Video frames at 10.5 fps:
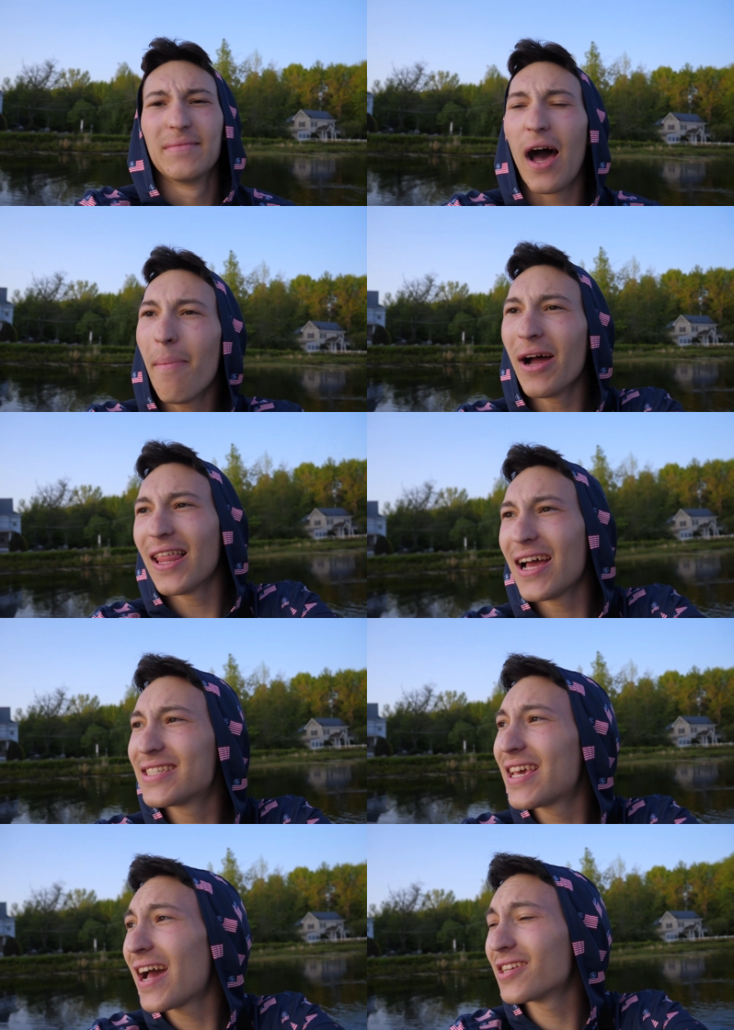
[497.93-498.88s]
On my
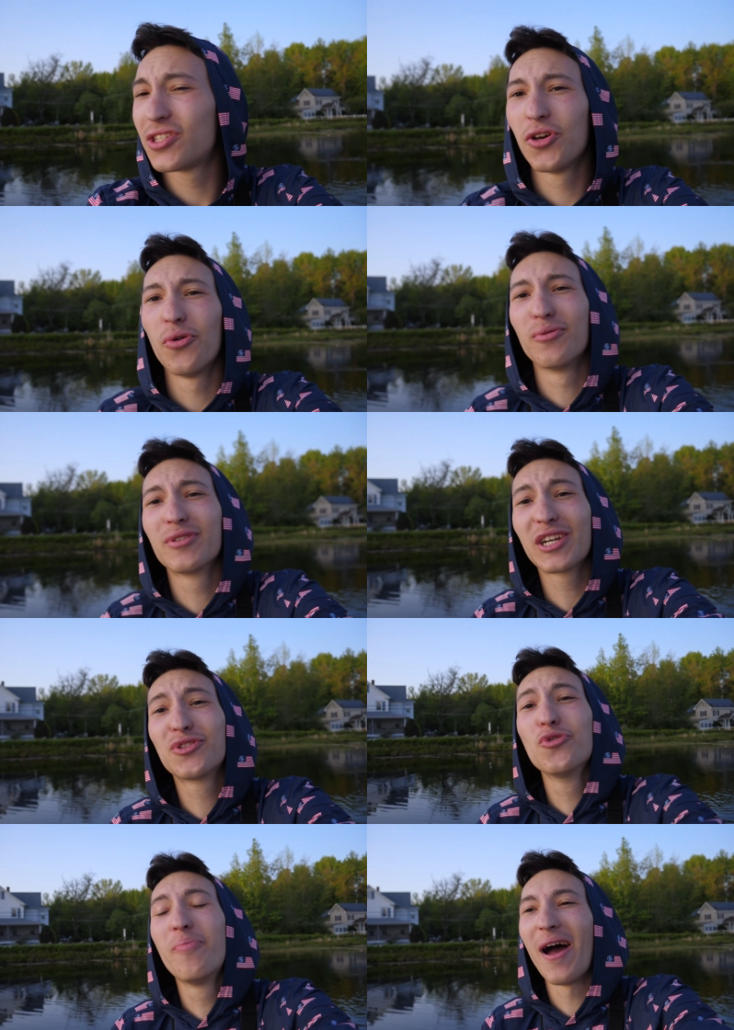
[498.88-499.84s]
last cast too, and it was like a
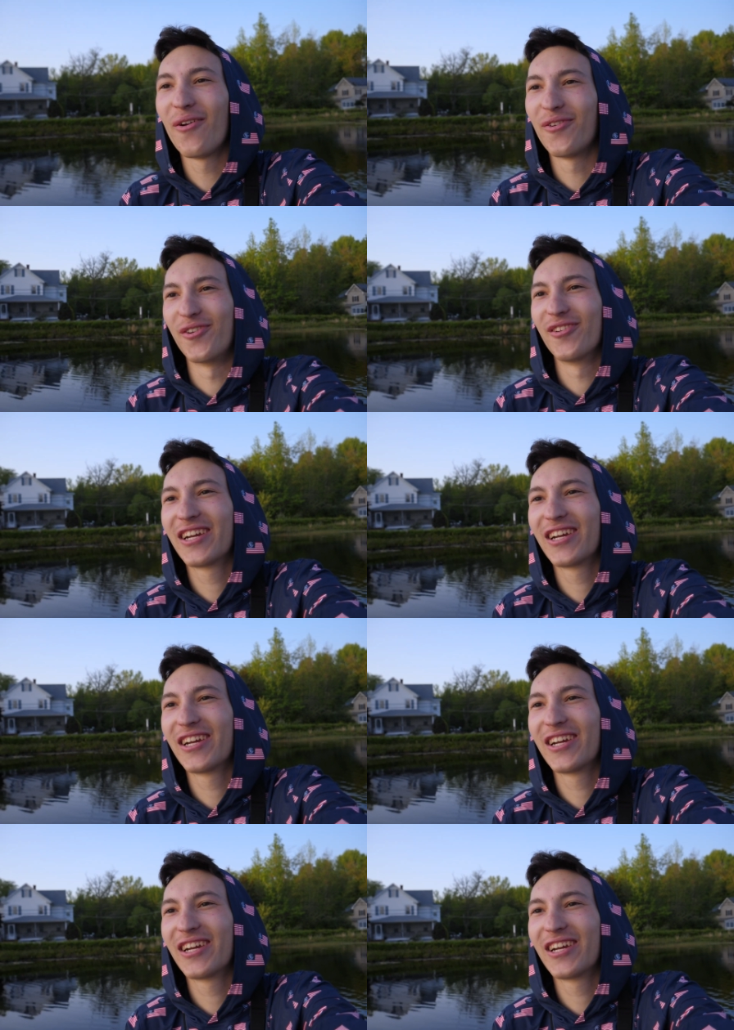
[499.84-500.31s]
two pounder,